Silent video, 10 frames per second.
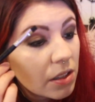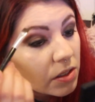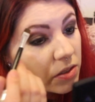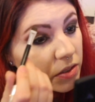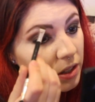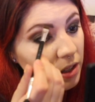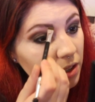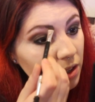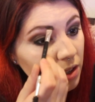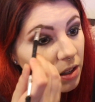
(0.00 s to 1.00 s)

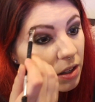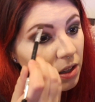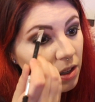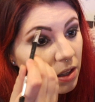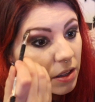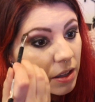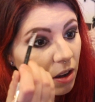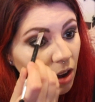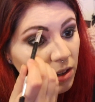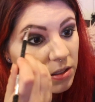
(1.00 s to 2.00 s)
see.
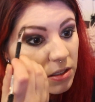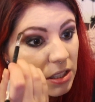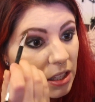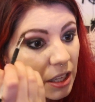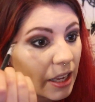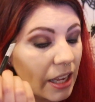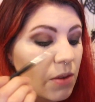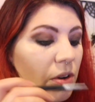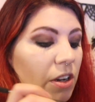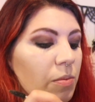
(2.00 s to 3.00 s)
Like honestly, like
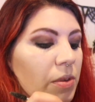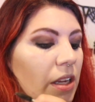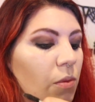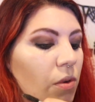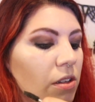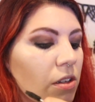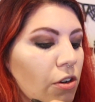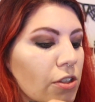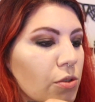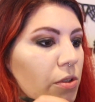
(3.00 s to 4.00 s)
anyone could be like one of the
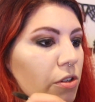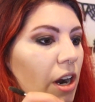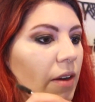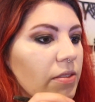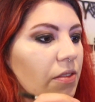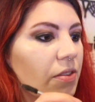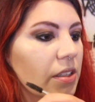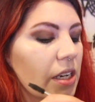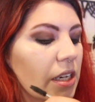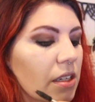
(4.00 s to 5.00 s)
girls from The Craft, I
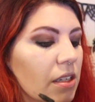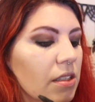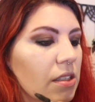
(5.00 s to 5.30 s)
feel like.